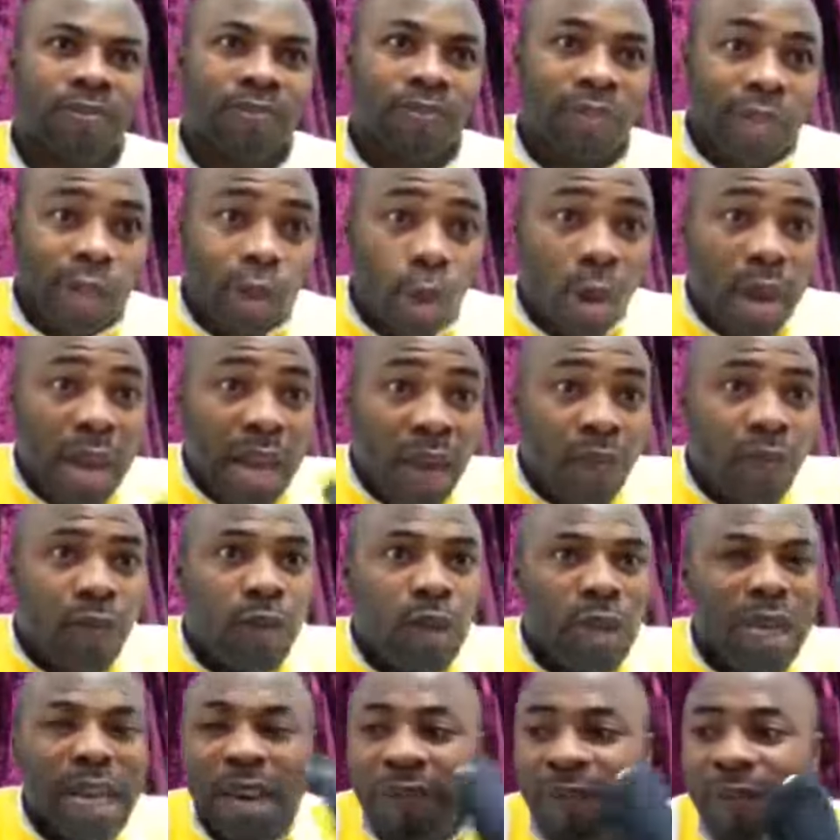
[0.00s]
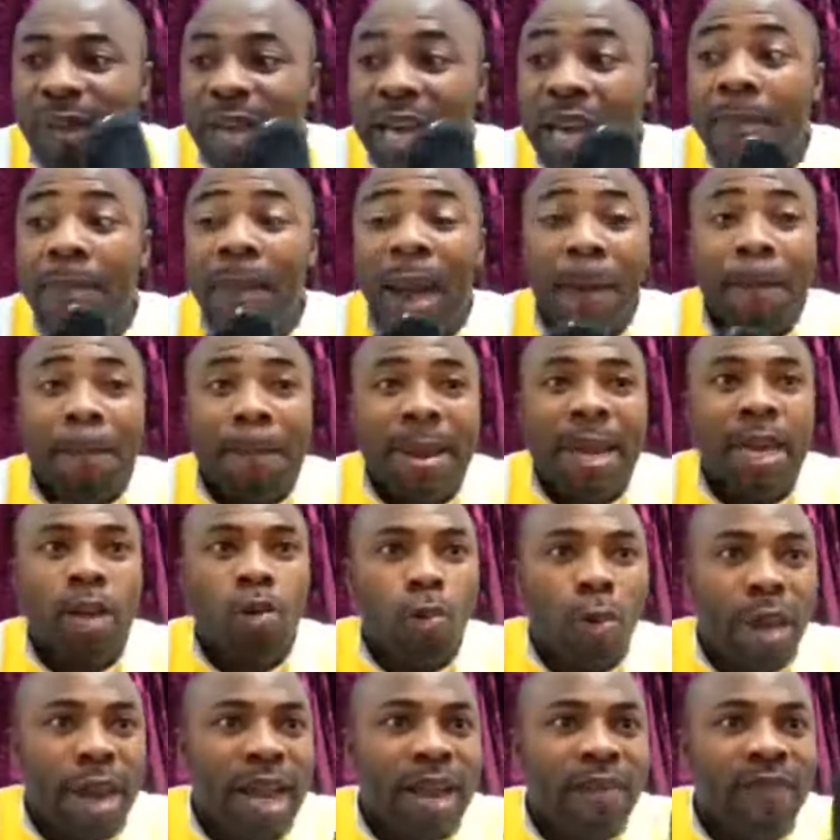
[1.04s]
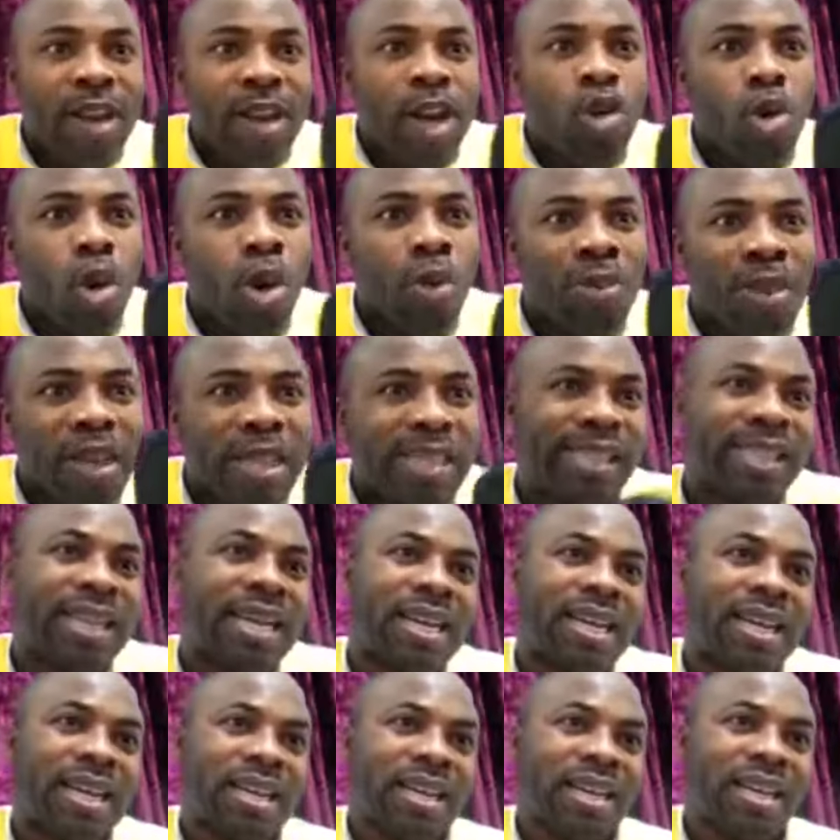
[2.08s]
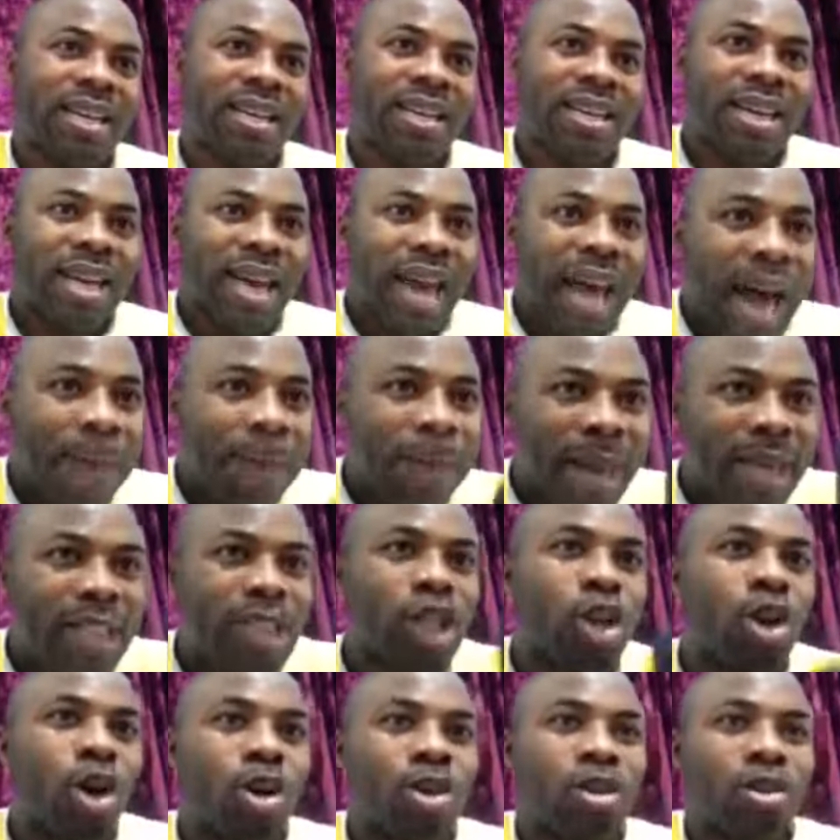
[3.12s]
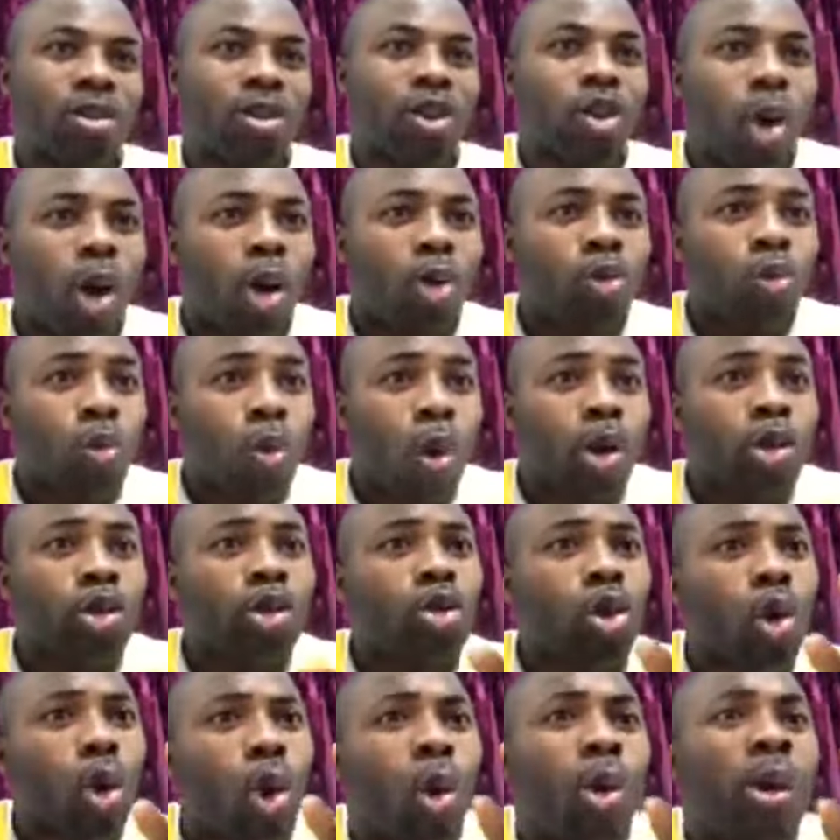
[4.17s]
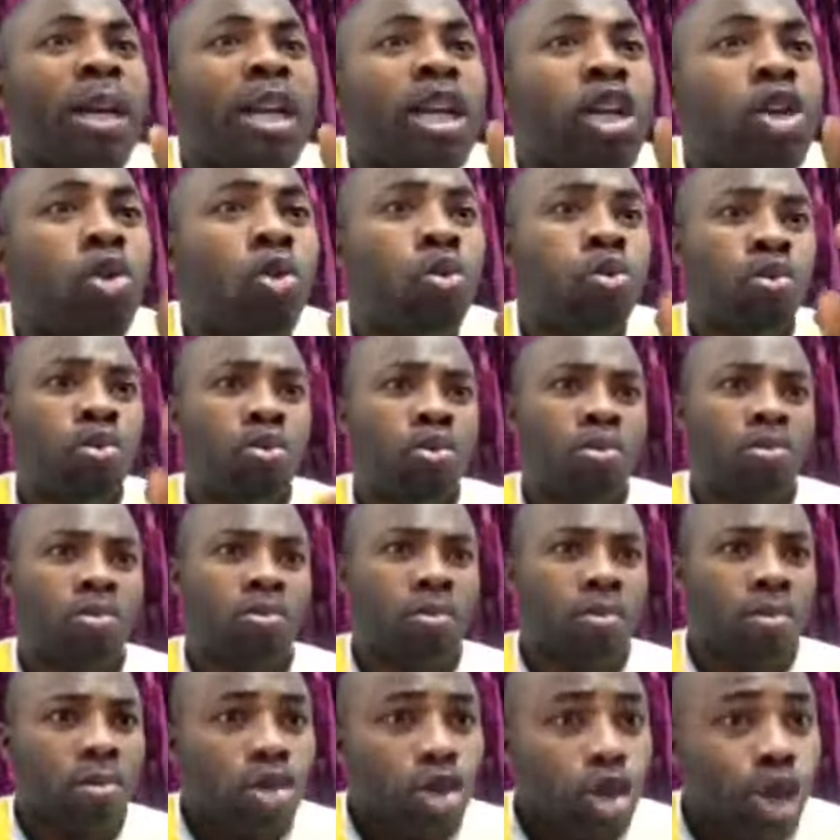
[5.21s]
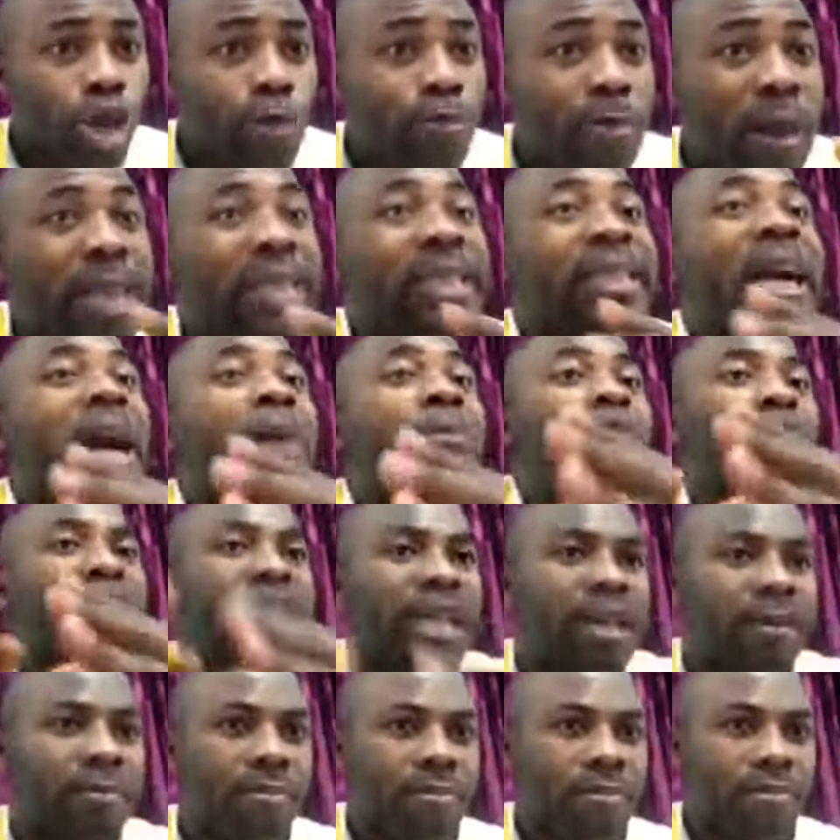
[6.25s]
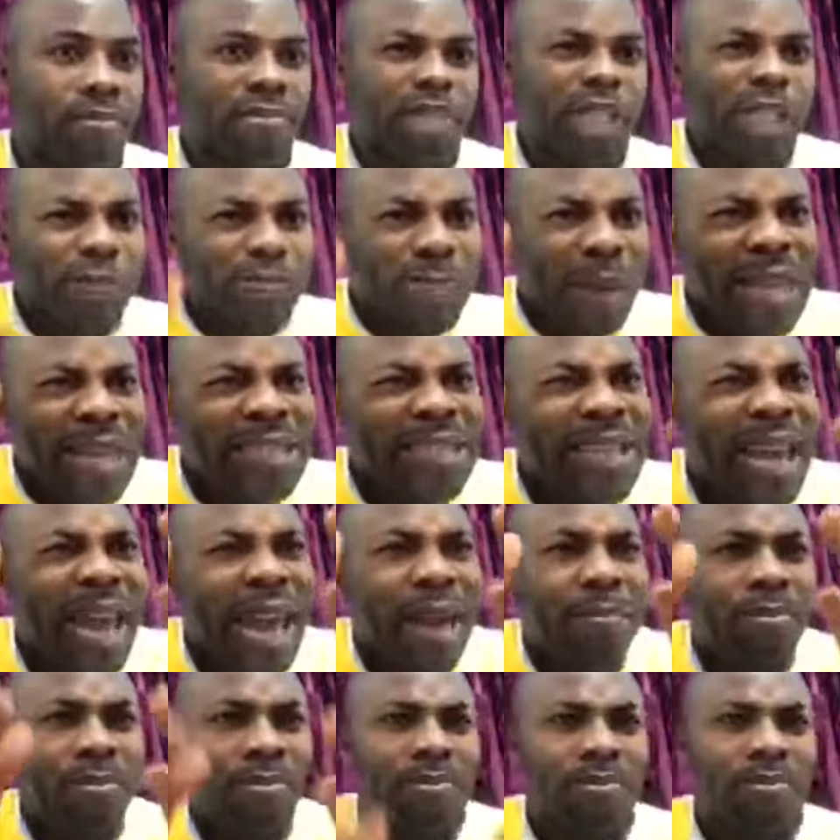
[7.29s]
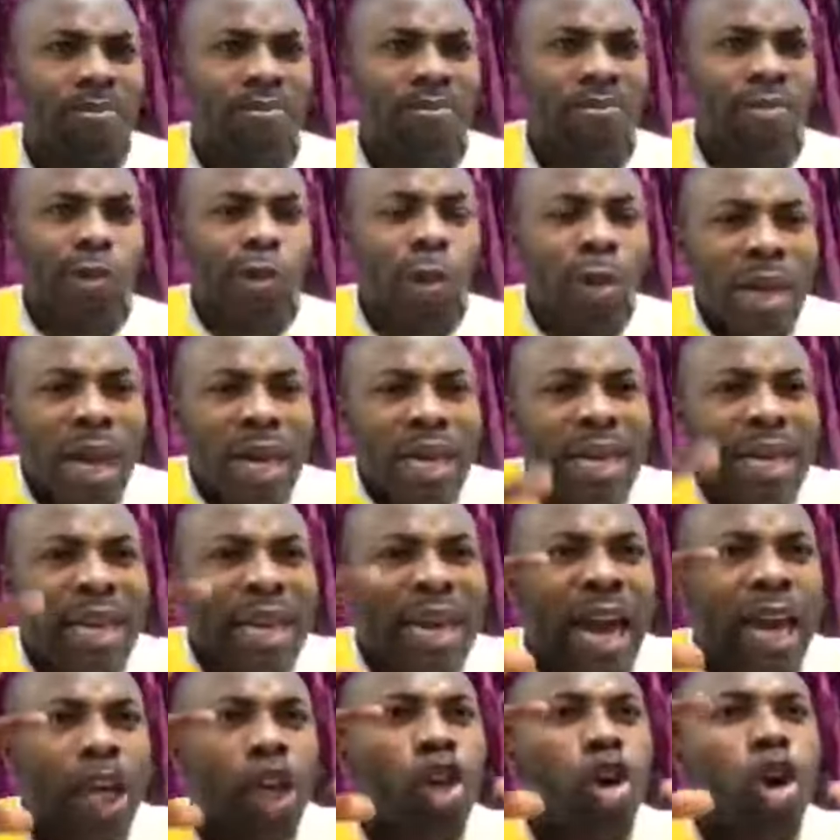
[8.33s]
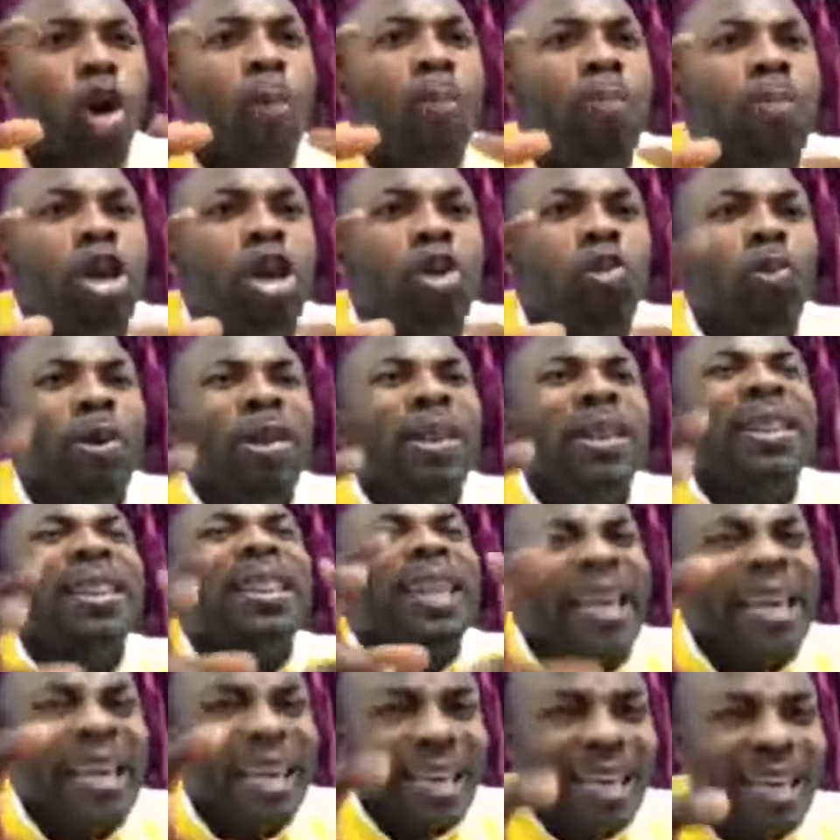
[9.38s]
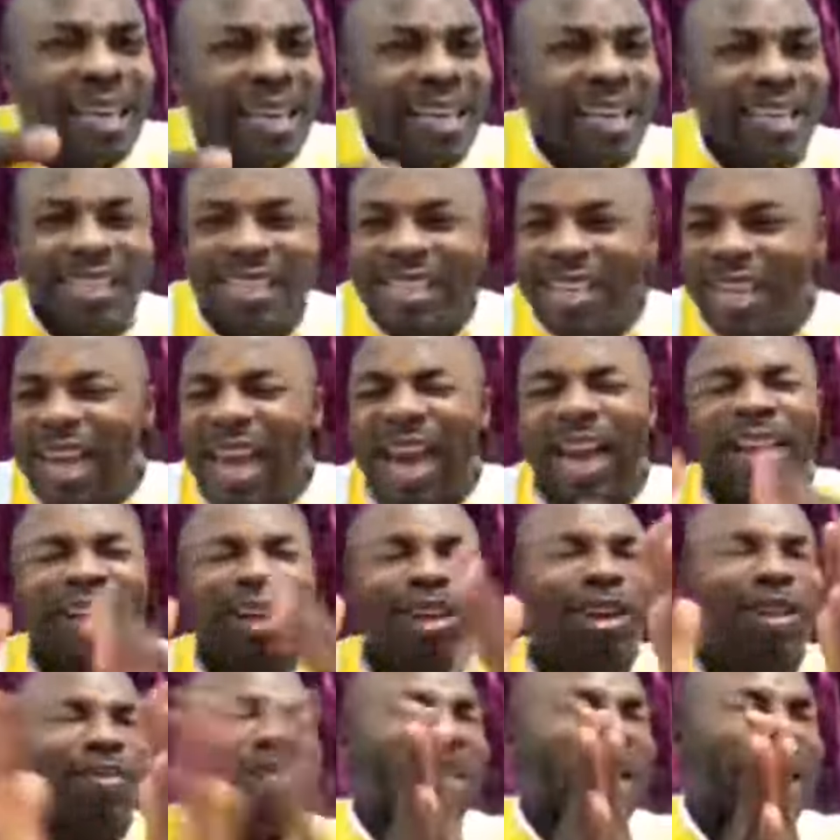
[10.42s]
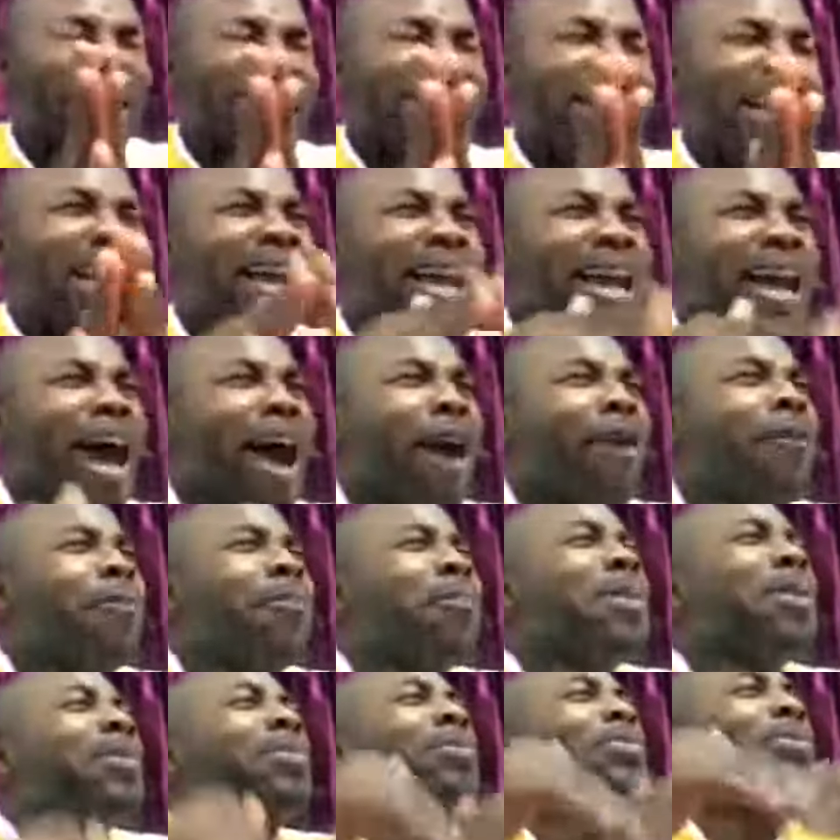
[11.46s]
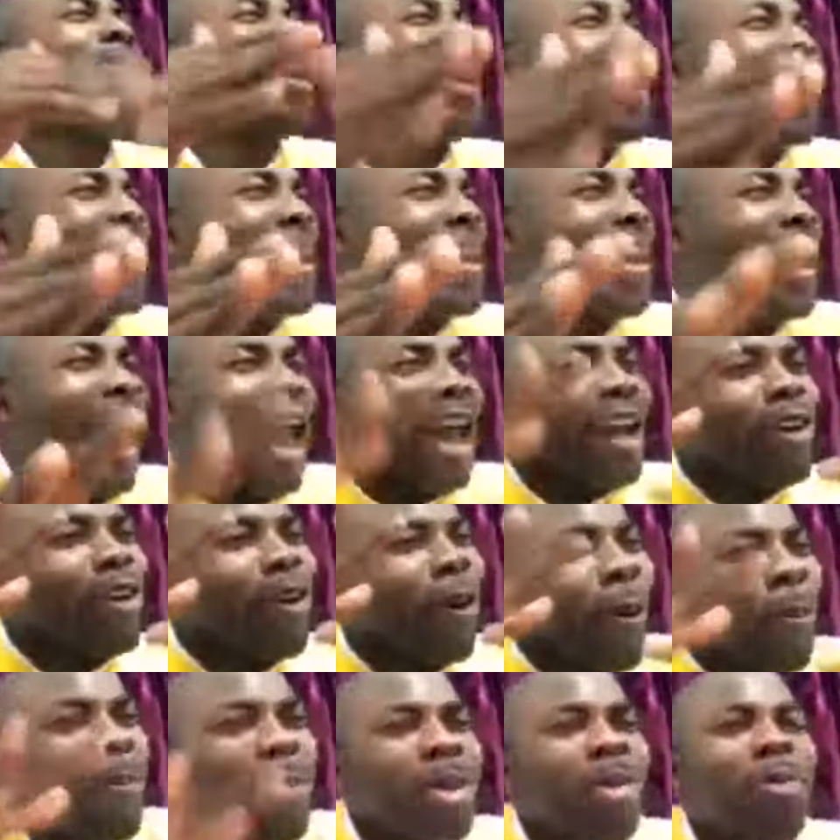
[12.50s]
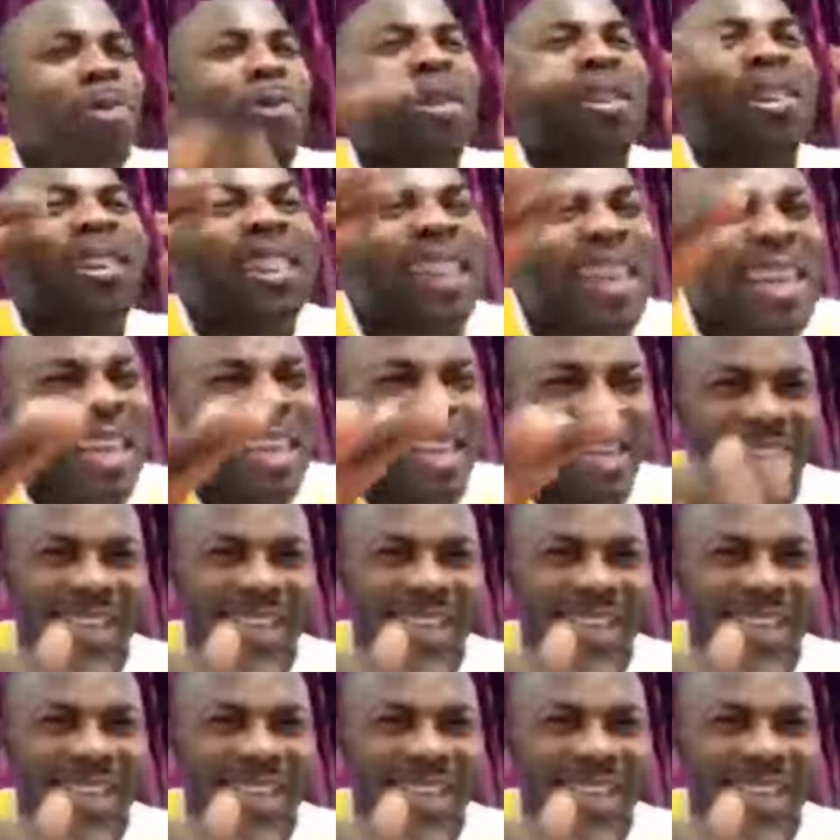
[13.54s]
So if if human being we even know this thing, how much God? God wants only you to spend time with Him. Spend time so that He can commune with thee. You see, I love that. You see, I'll meet thee and commune with thee.